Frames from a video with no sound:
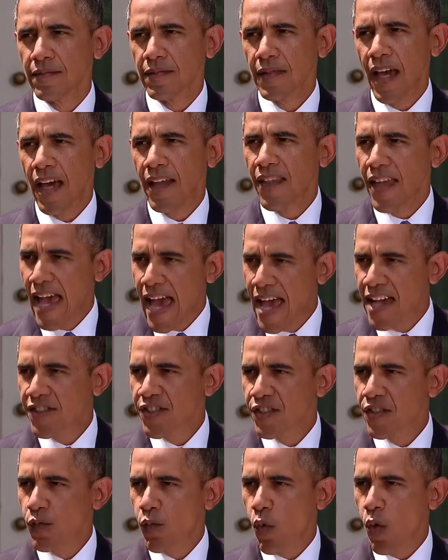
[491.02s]
Out of the
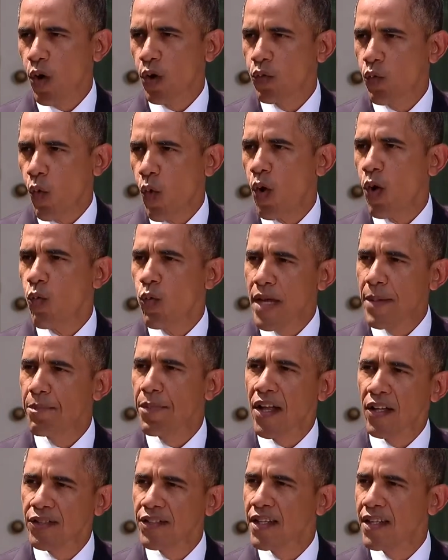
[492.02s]
ashes of World War, we
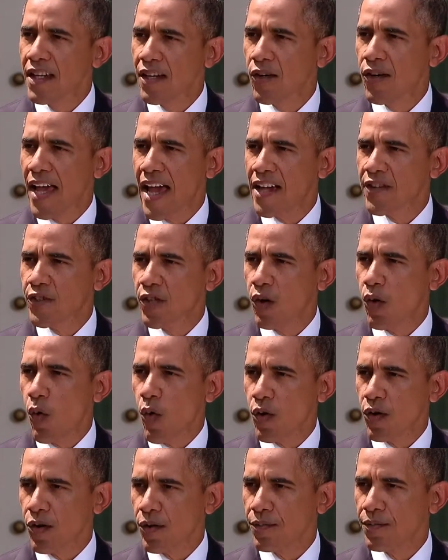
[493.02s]
built an international
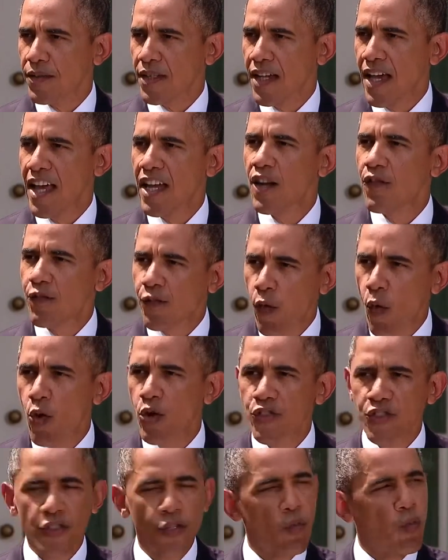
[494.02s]
order and
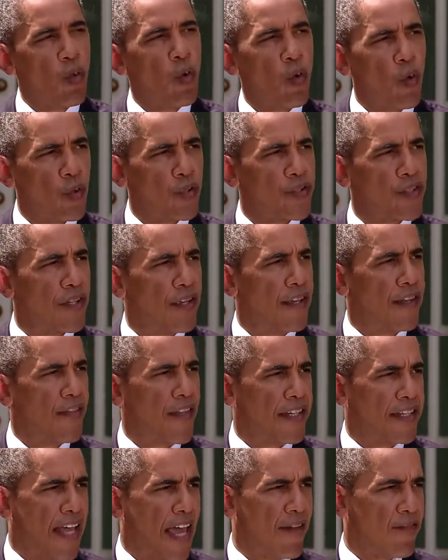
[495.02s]
enforced the rules
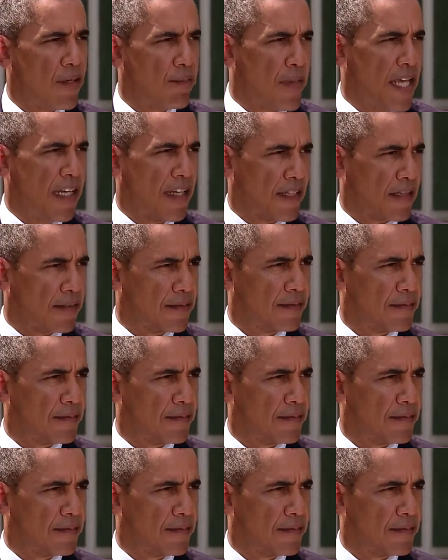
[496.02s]
that gave it meaning.